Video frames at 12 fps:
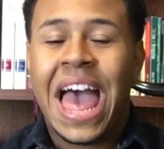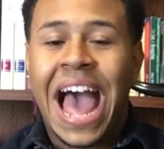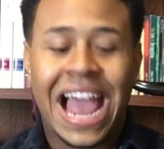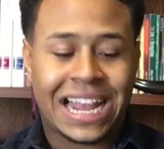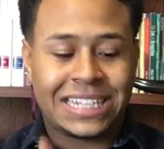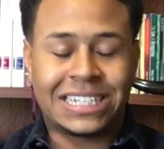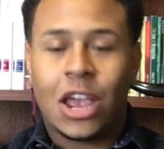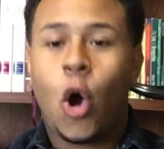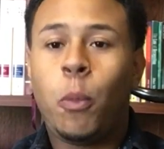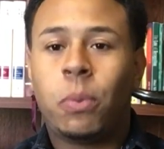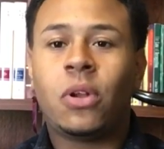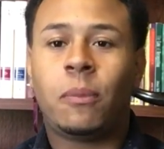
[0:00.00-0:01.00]
I can say,
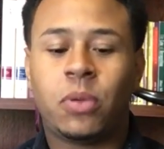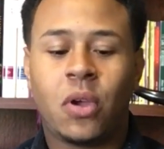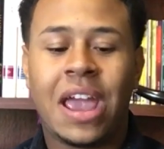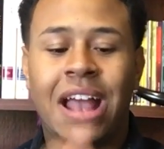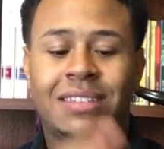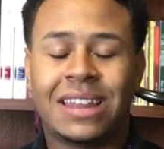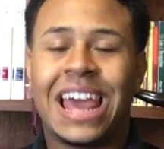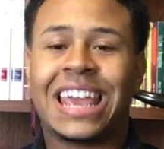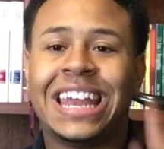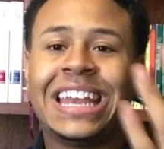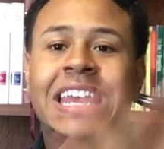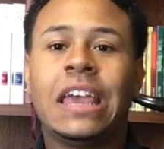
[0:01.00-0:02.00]
open up your hands and I
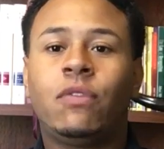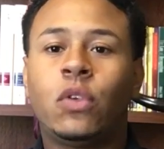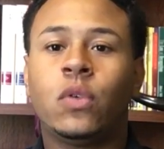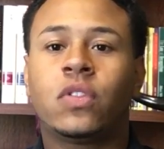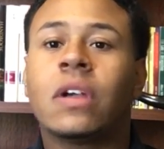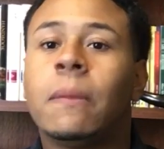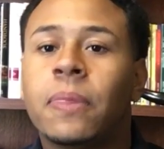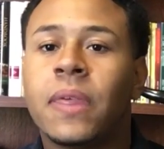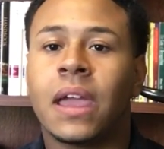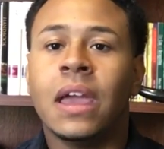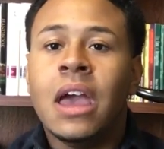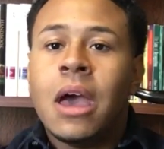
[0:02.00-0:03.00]
can give you
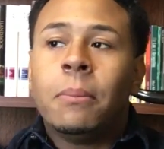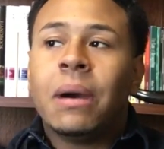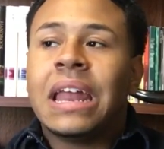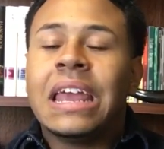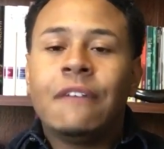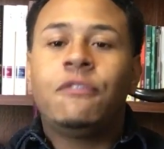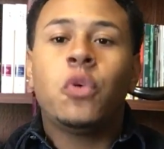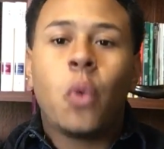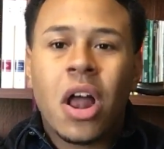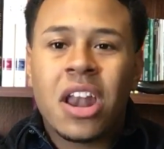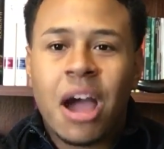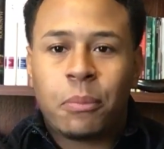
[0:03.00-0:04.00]
something, but if you
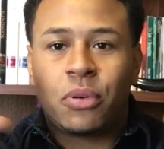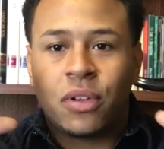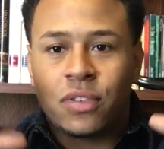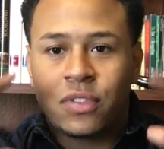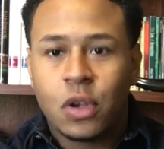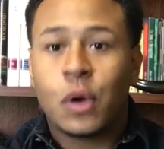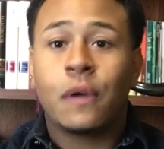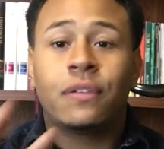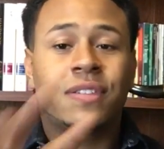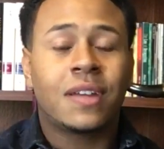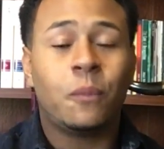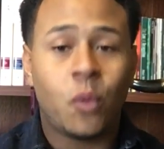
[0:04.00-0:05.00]
are not preserved,
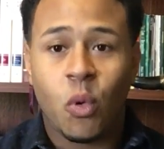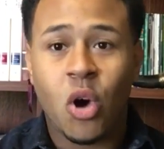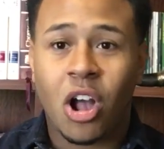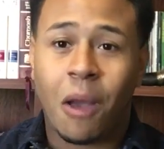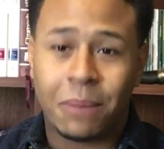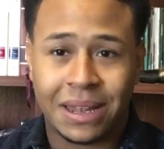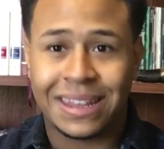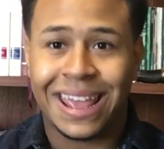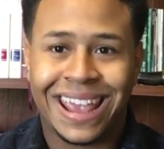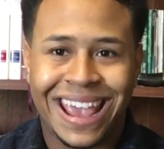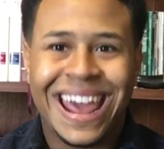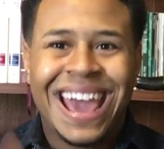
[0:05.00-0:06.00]
someone will come and
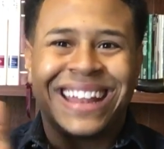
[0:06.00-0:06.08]
take it.